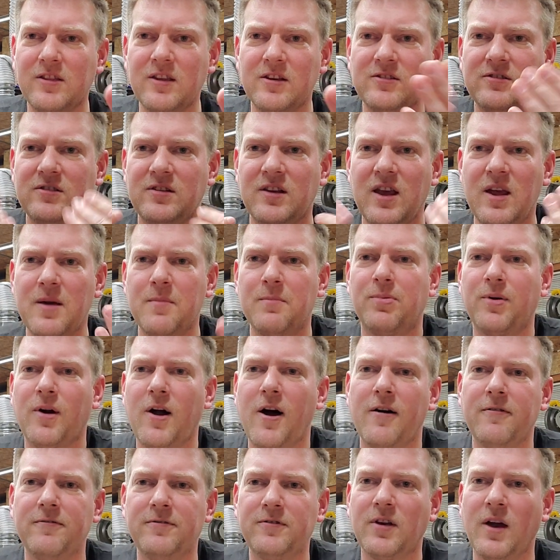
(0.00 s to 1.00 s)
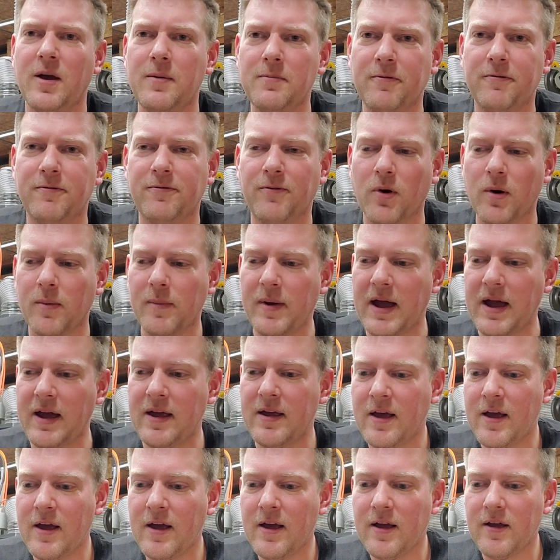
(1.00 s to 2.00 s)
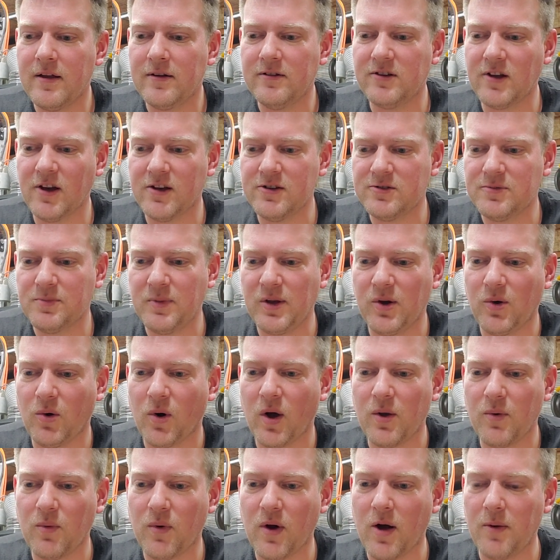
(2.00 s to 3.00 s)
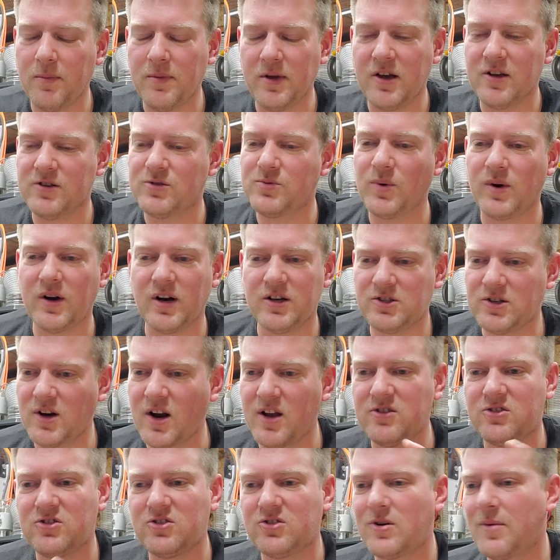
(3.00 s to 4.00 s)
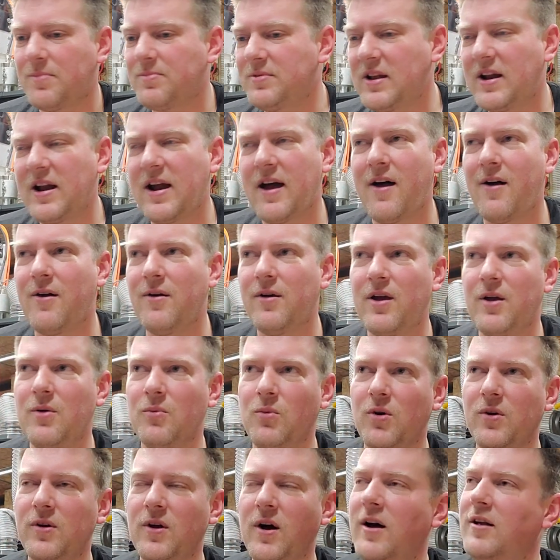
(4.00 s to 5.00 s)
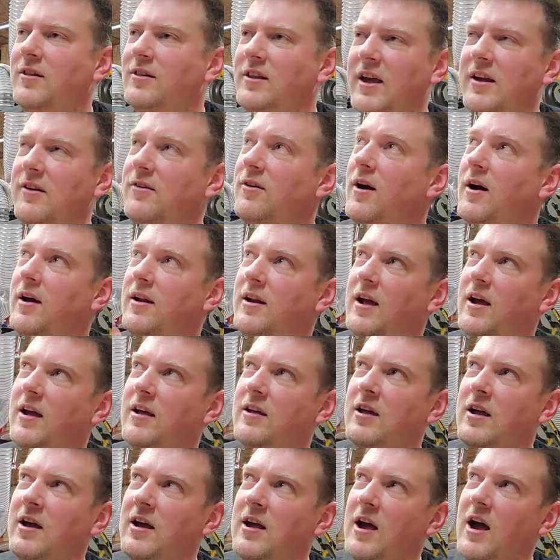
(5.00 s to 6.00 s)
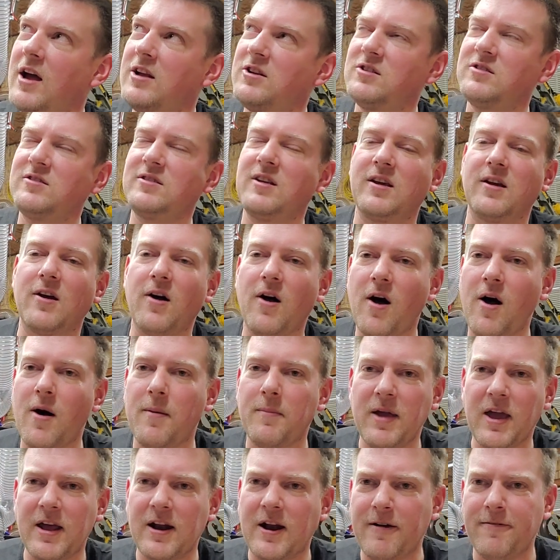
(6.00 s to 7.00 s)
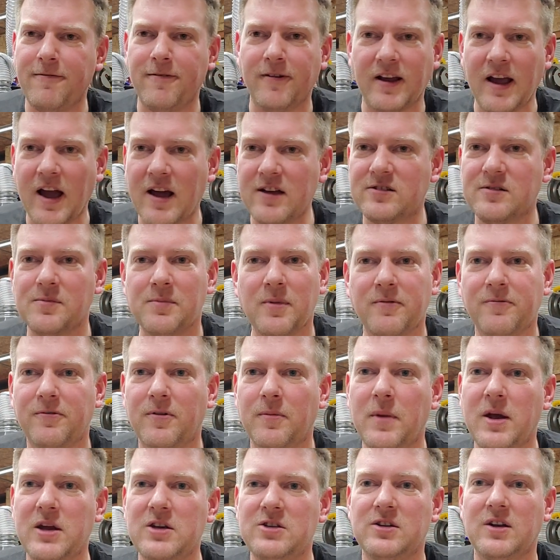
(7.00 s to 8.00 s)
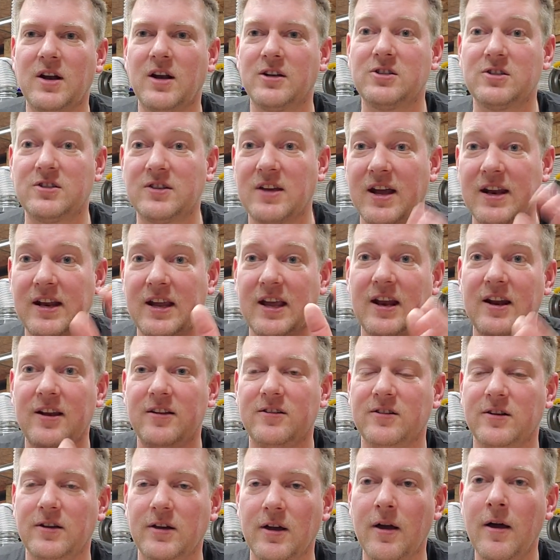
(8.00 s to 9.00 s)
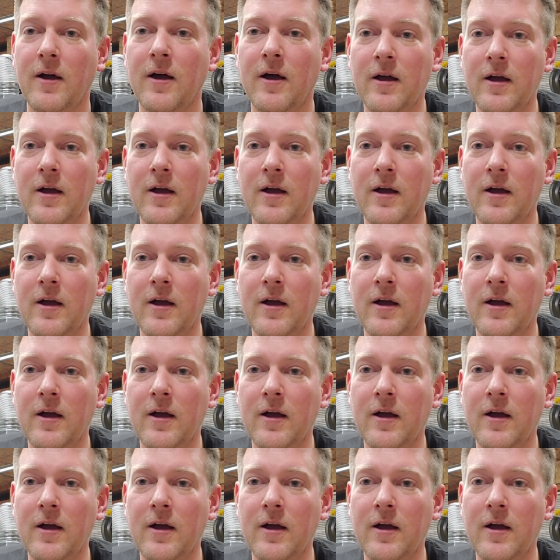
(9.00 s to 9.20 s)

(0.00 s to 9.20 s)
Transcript: this improv type of format does me quite well because when I try and script it out and whatnot, later on I, I just think, oh man, I forgot some information. I just got to get it to you.